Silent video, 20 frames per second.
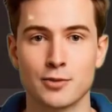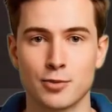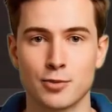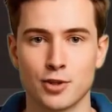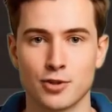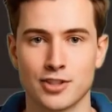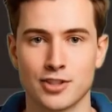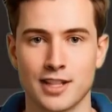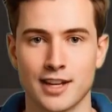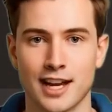
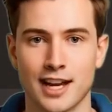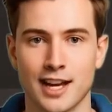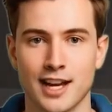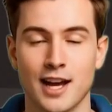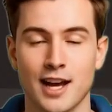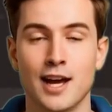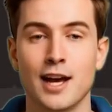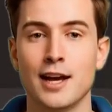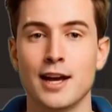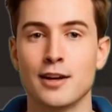built-in
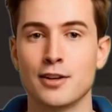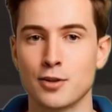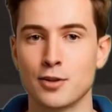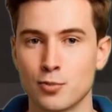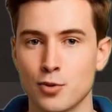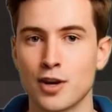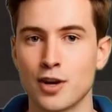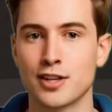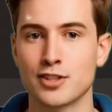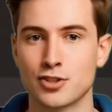AI to
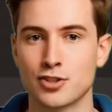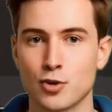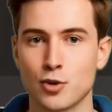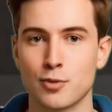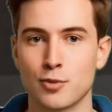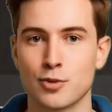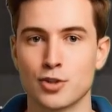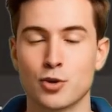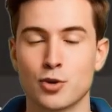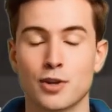
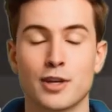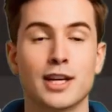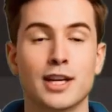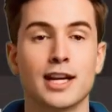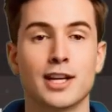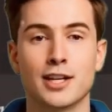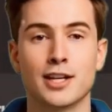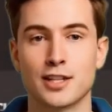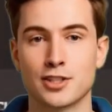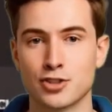brainstorm
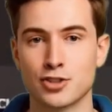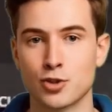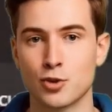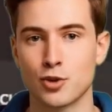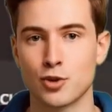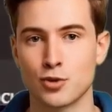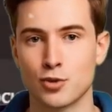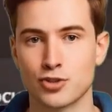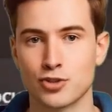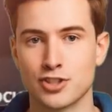unique
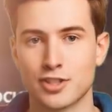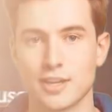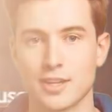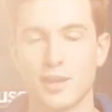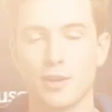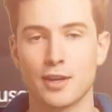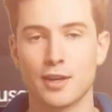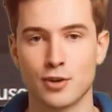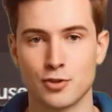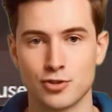historical
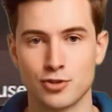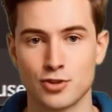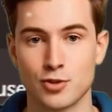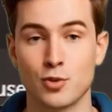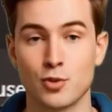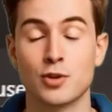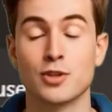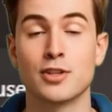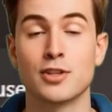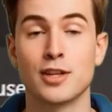scenarios
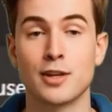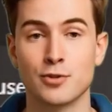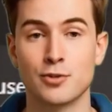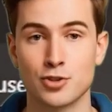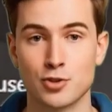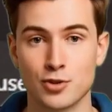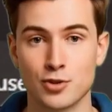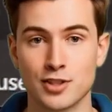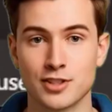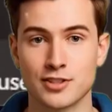or sleep
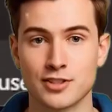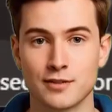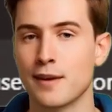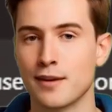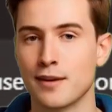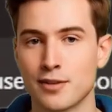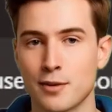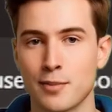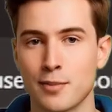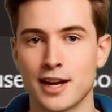stories.
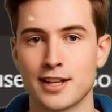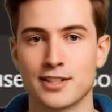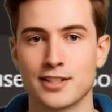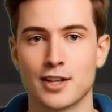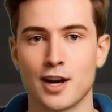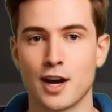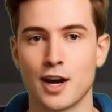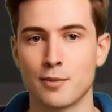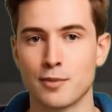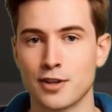The best
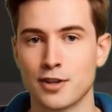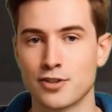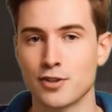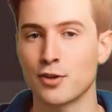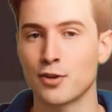topics are